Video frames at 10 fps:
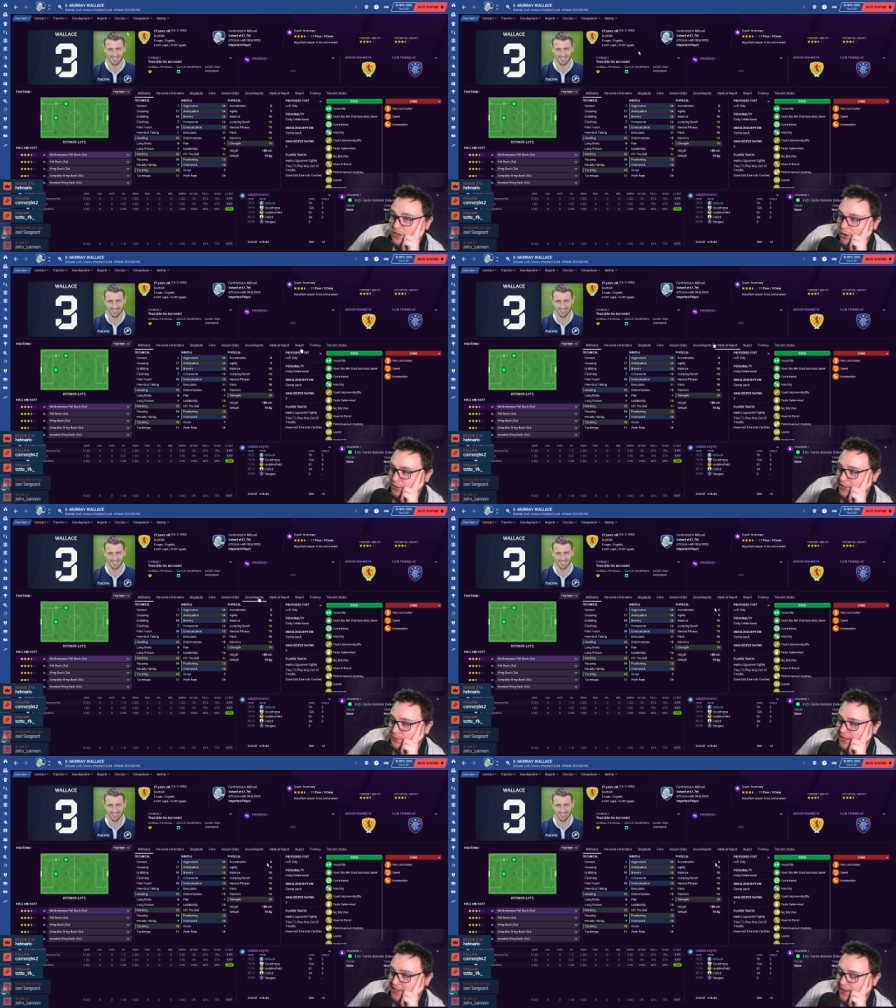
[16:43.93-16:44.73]
Only
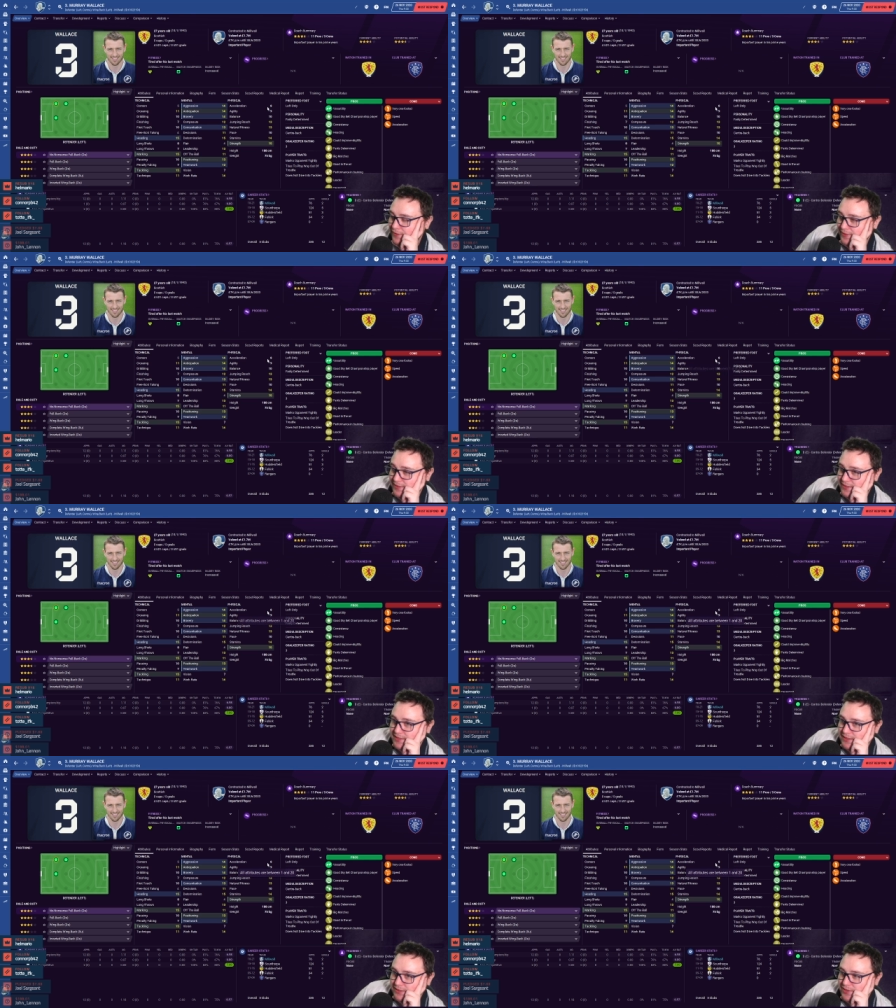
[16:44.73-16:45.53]
27 in these
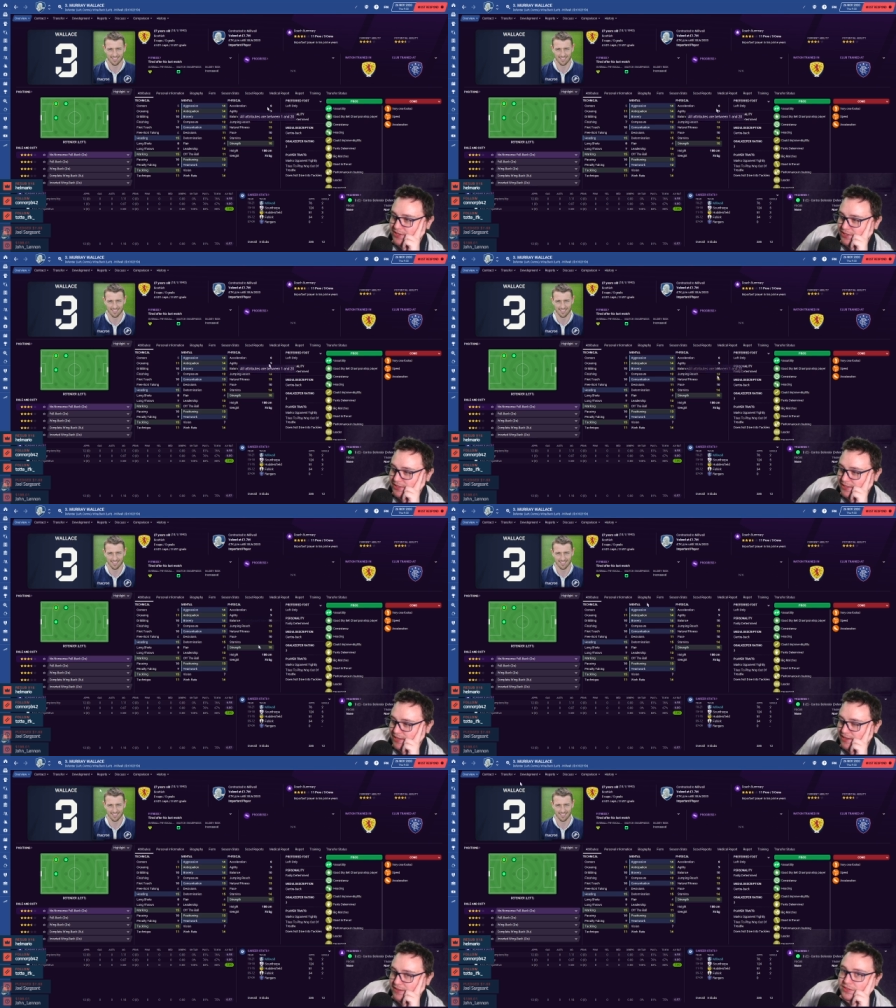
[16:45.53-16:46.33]
accelerations.
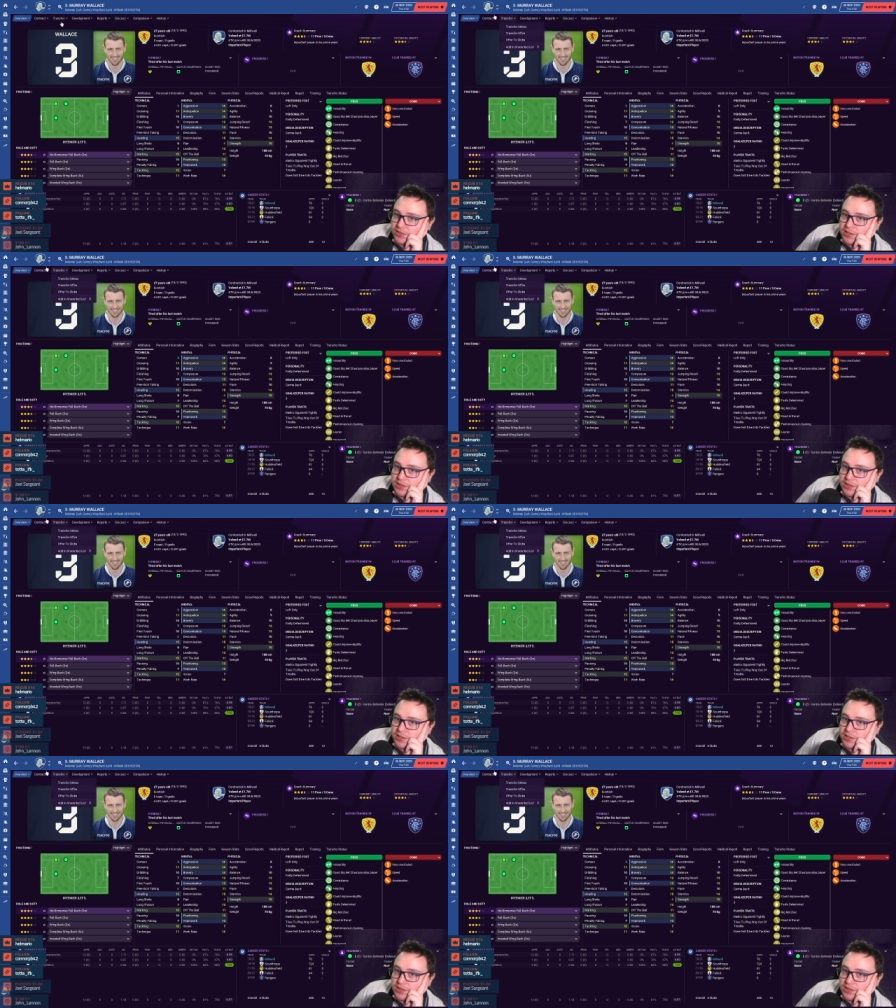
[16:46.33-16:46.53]
Eight,